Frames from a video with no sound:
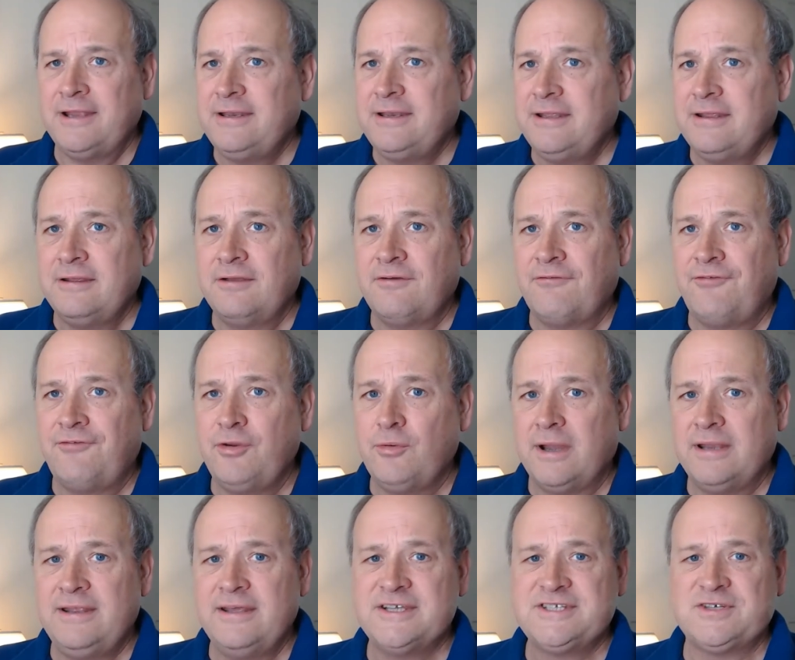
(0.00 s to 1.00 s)
a few
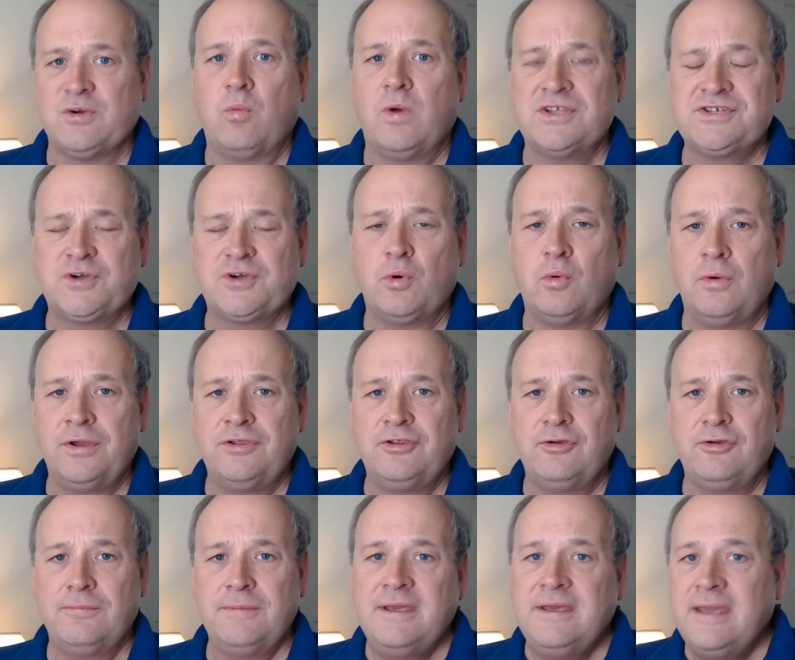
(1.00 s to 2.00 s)
ideas of what's going to
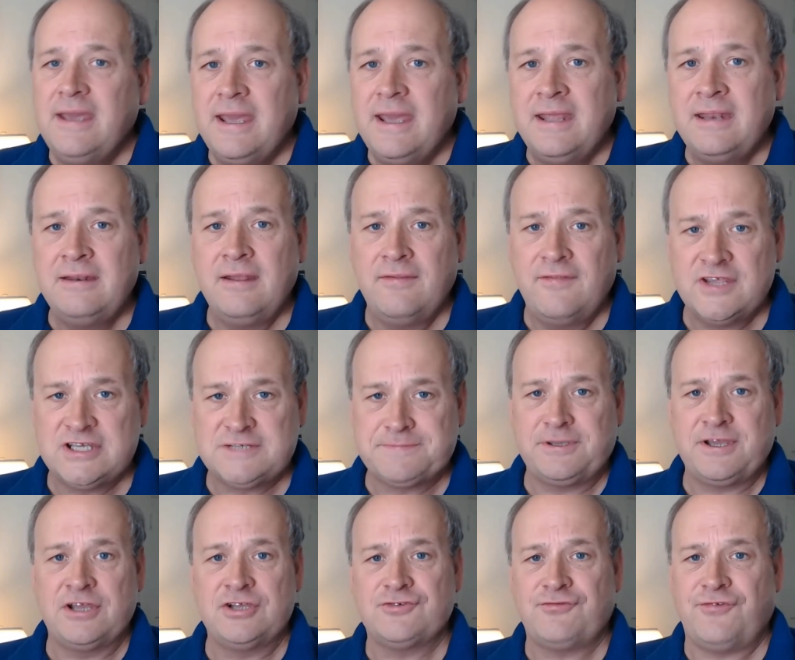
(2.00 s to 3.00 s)
be in this
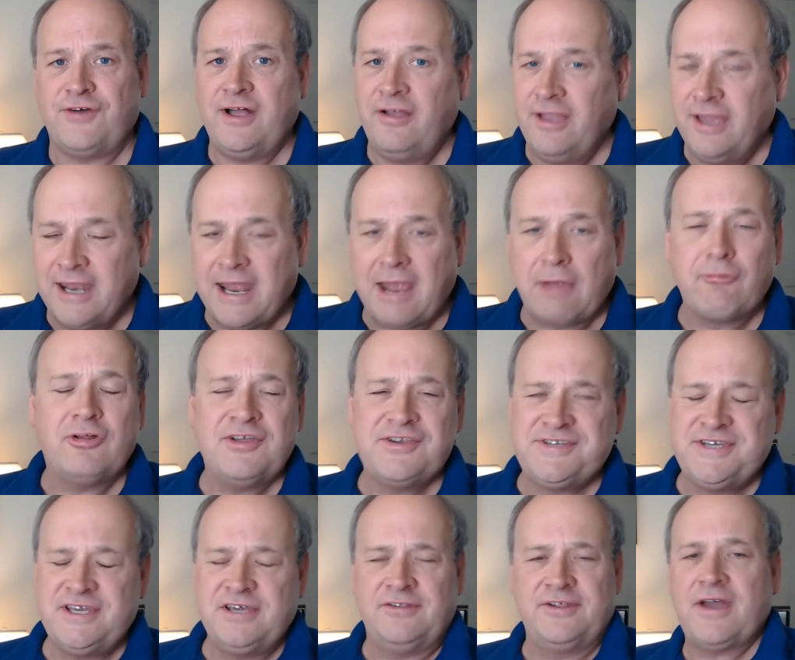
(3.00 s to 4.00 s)
potential filing. And I really
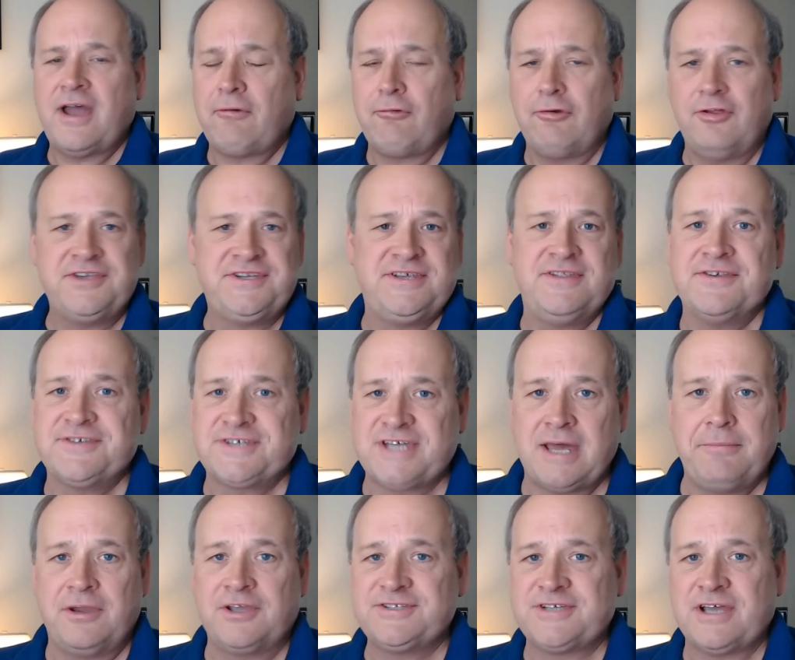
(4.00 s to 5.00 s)
see this
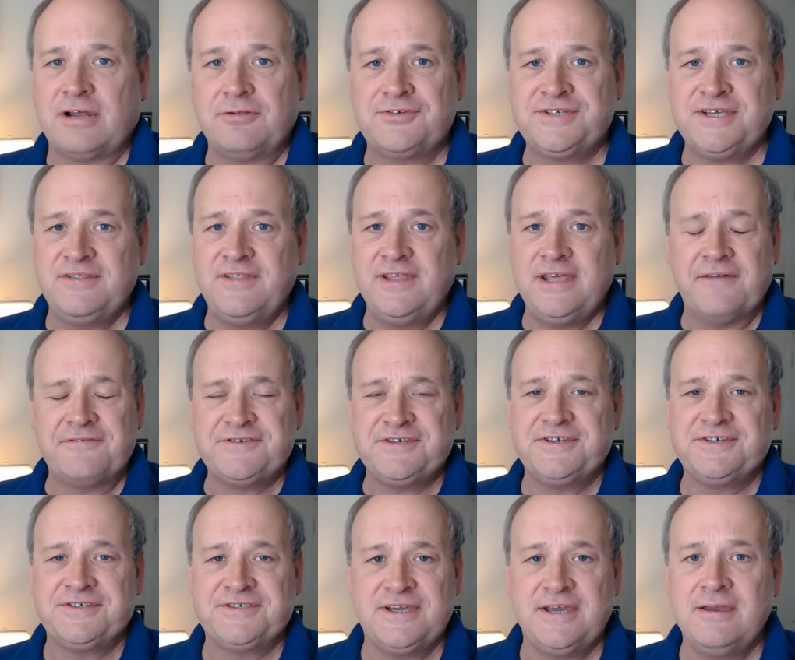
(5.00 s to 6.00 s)
coming, because I don't see the
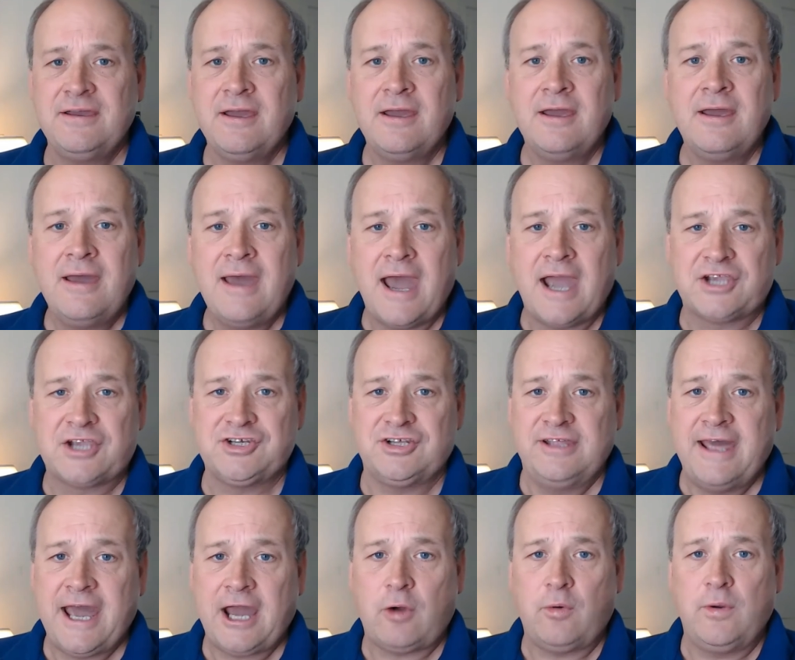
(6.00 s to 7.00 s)
FCC actually
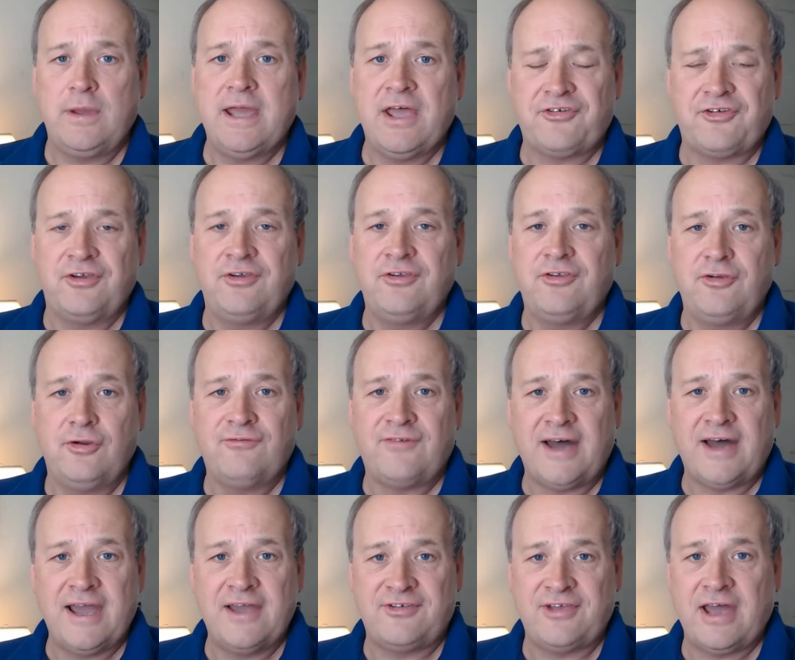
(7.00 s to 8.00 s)
acquiescing to
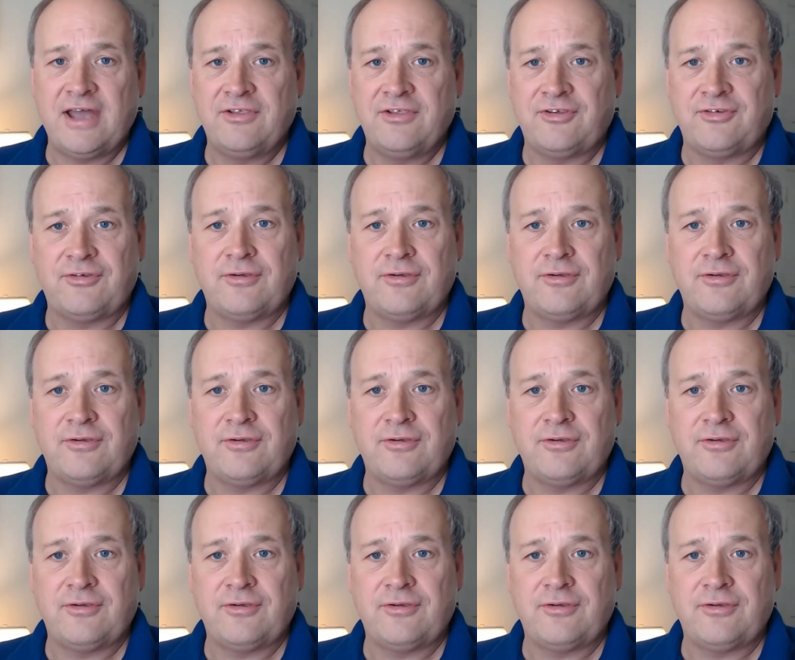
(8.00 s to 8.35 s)
Viasat's